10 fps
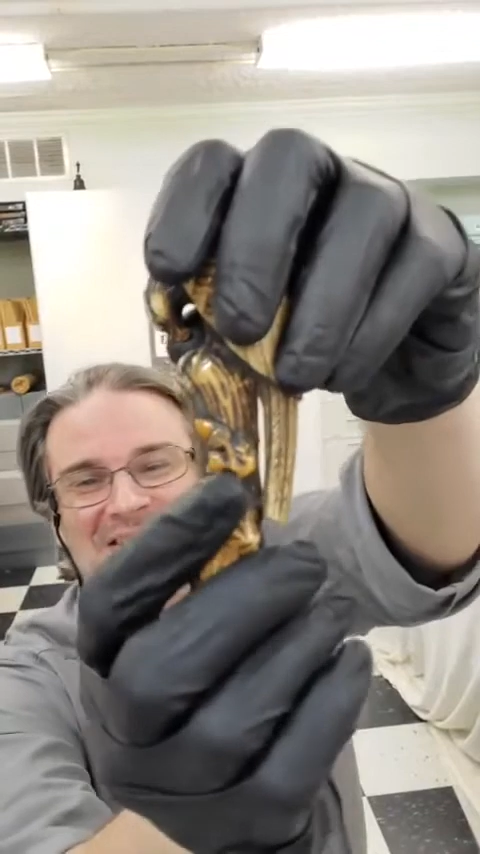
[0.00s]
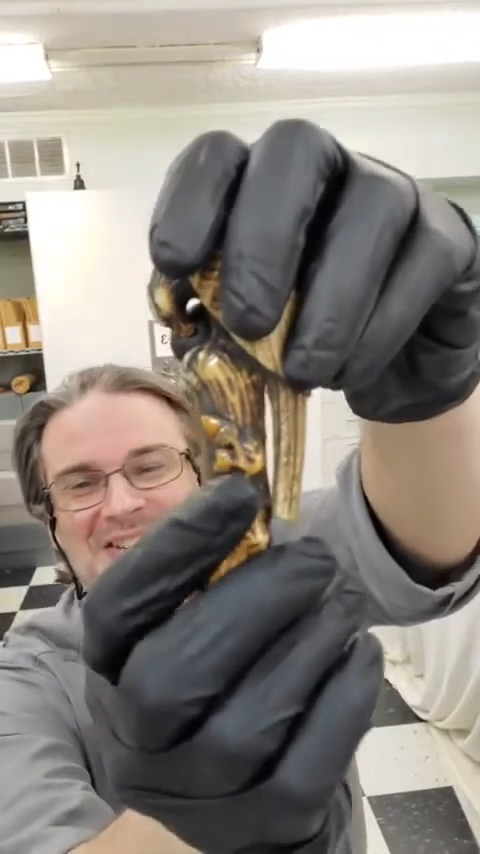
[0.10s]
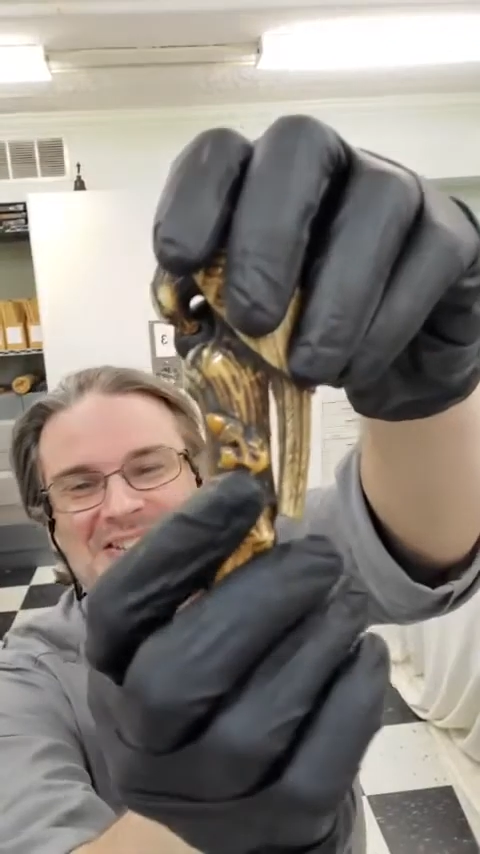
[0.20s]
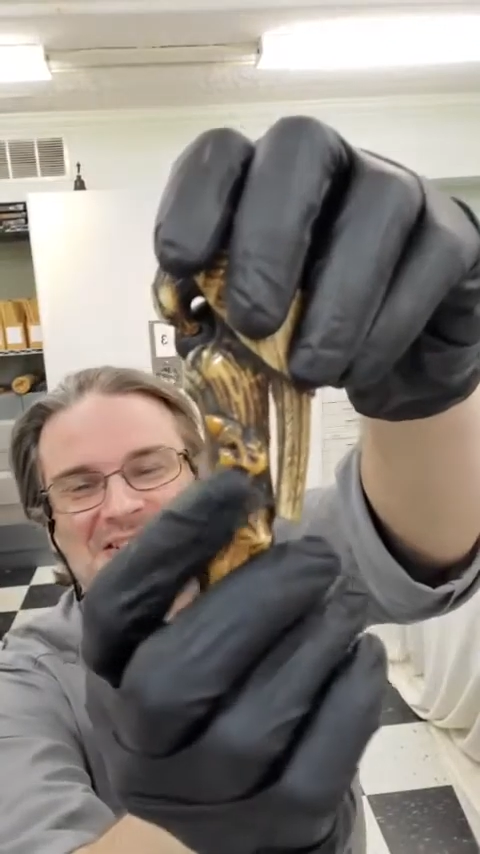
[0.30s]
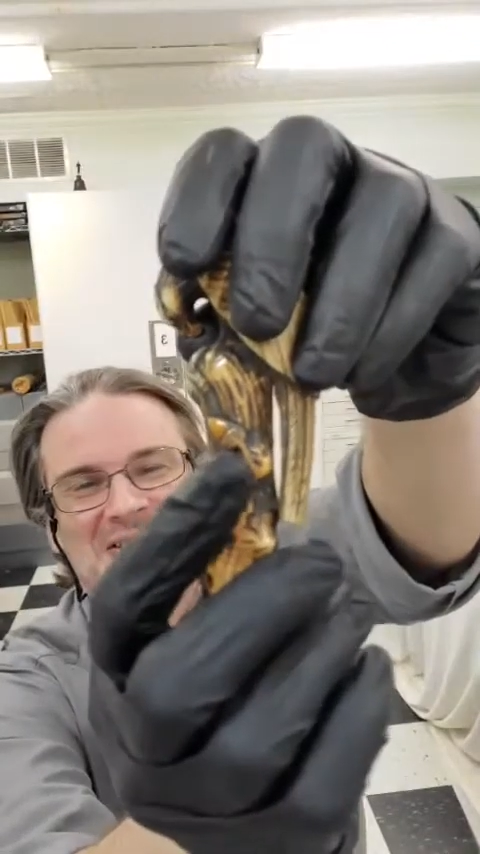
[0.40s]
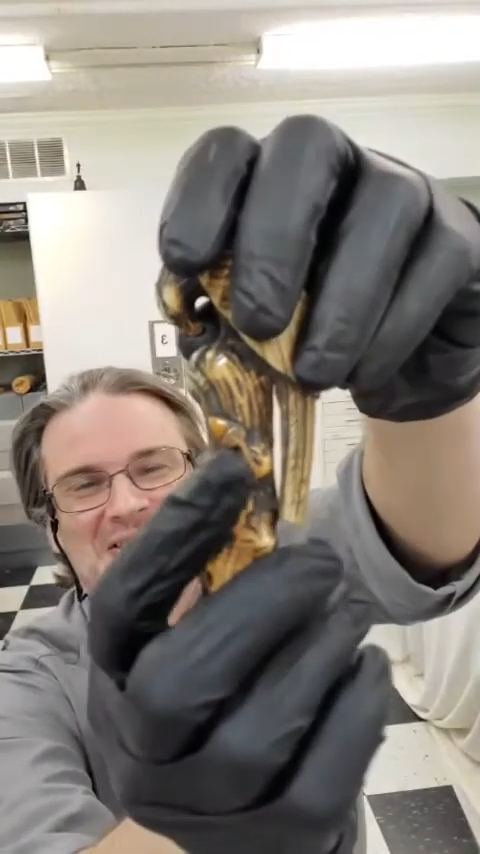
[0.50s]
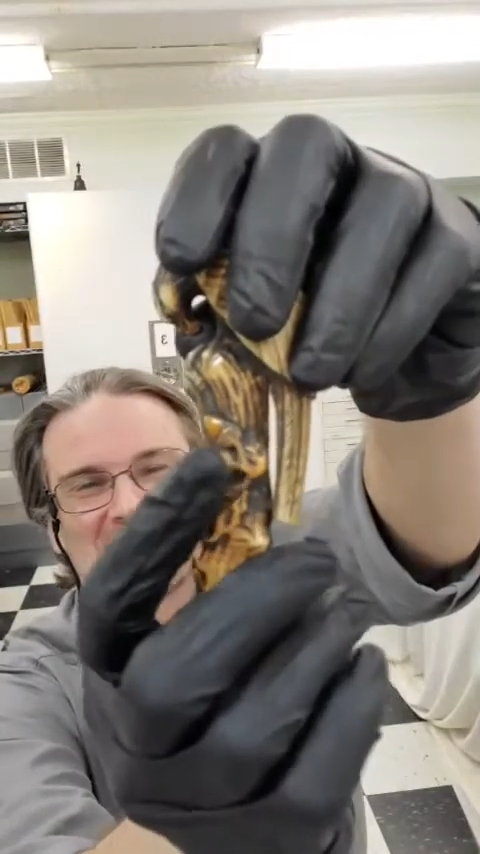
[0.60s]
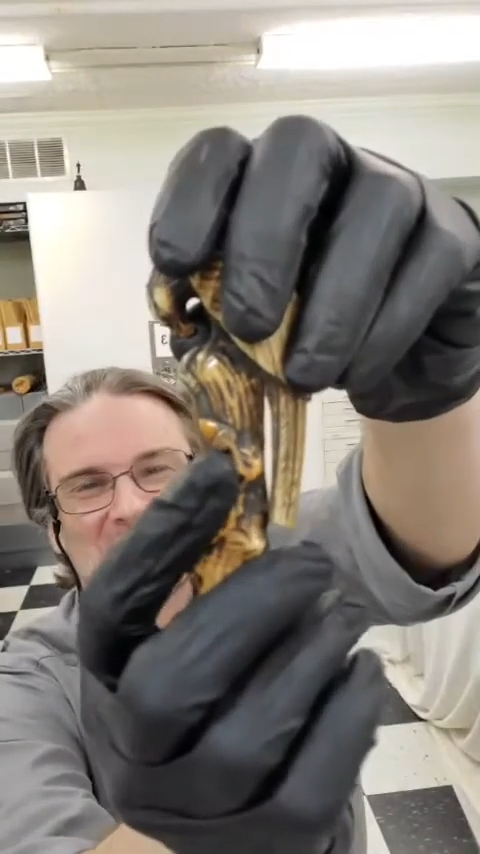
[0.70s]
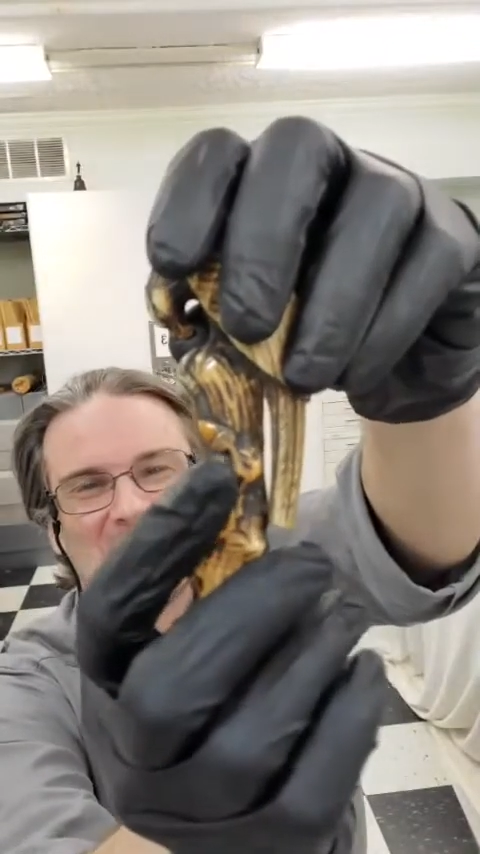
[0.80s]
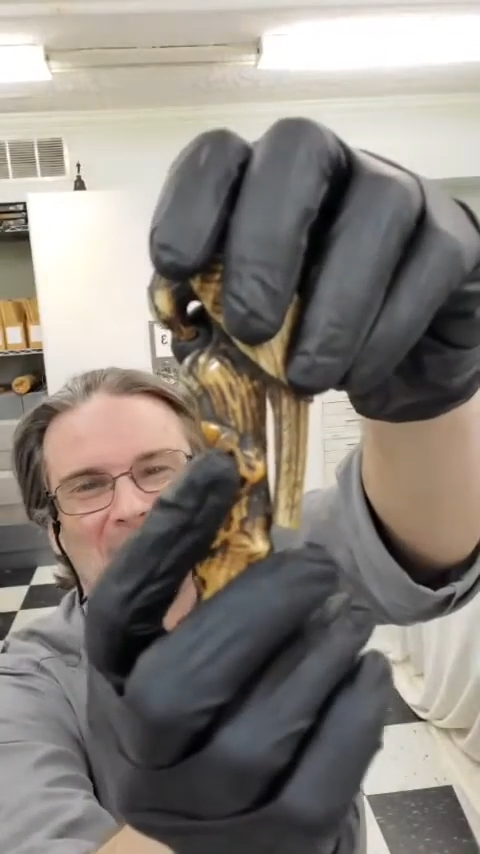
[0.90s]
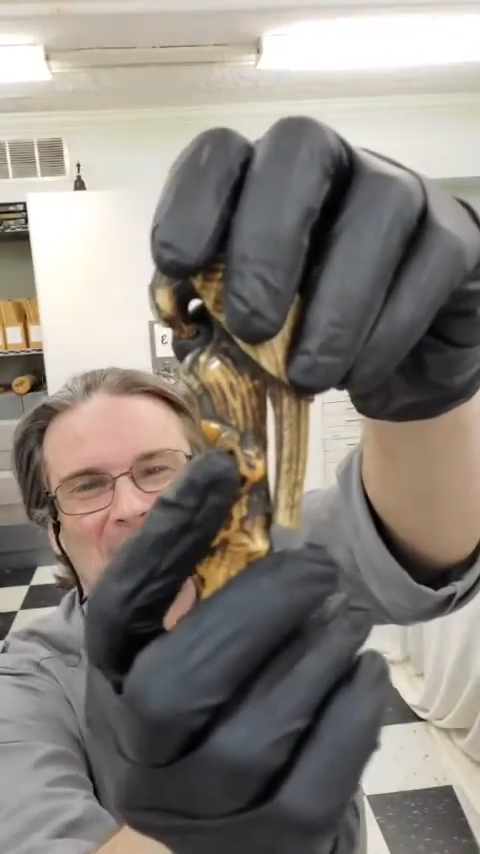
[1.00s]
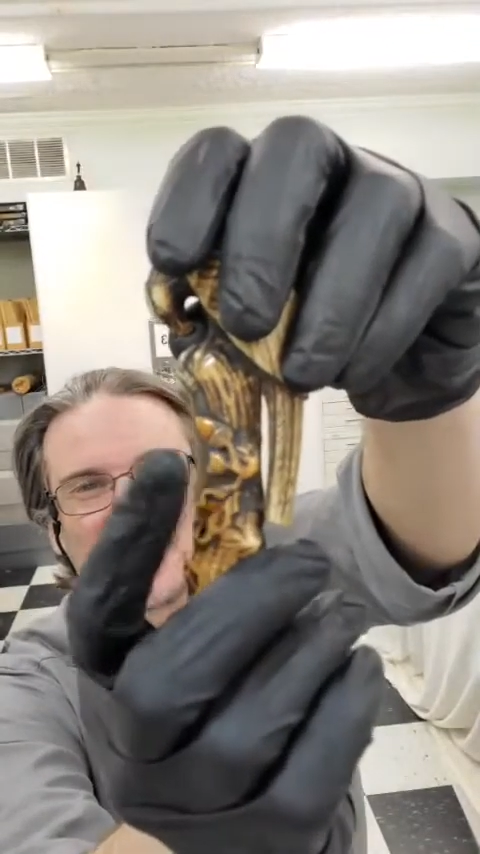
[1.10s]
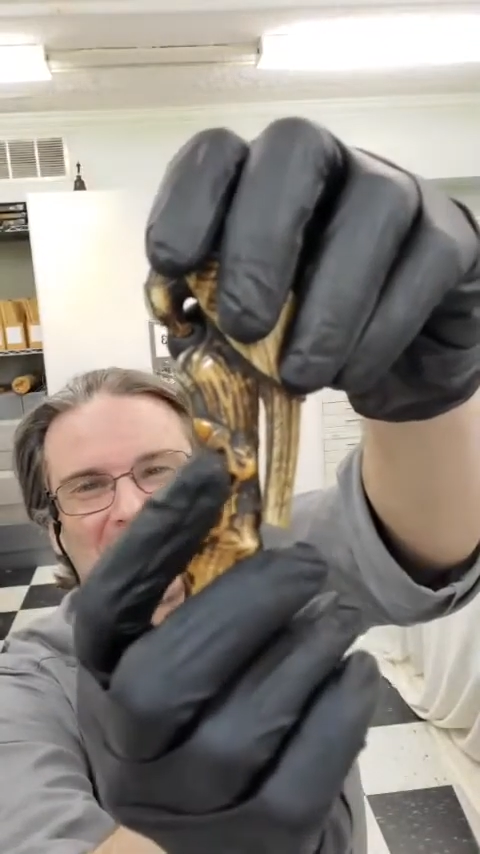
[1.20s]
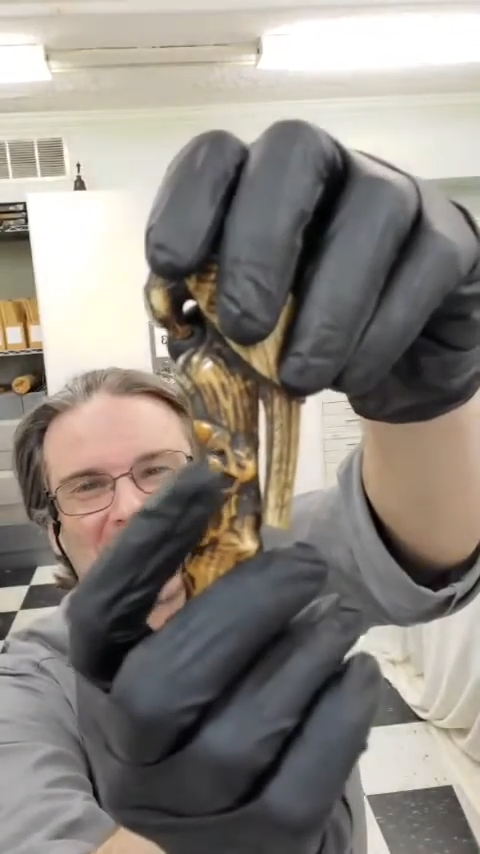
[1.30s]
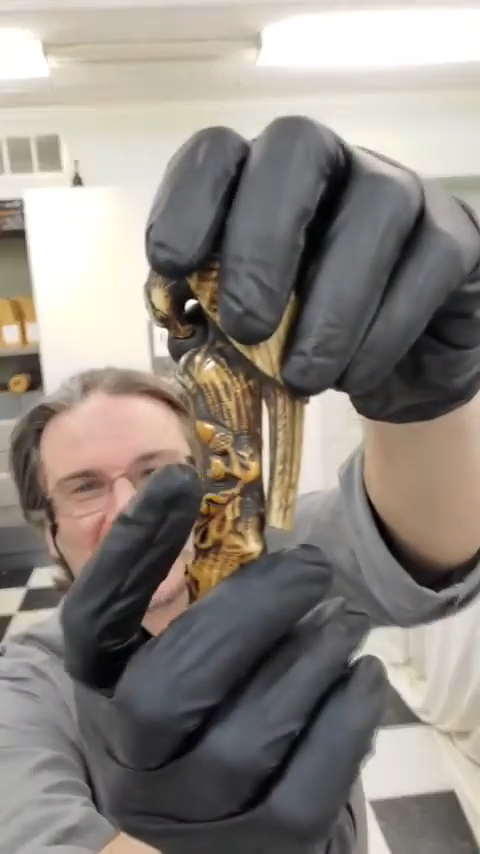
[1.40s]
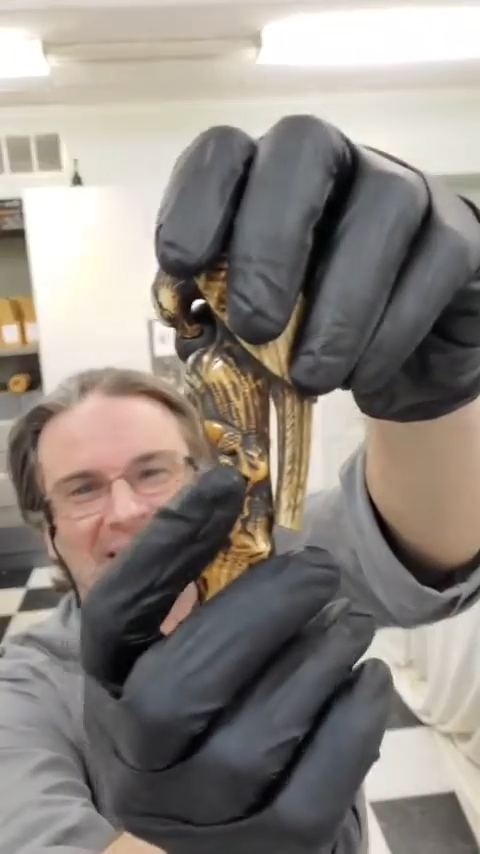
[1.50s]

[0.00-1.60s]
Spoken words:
There's the swamp oak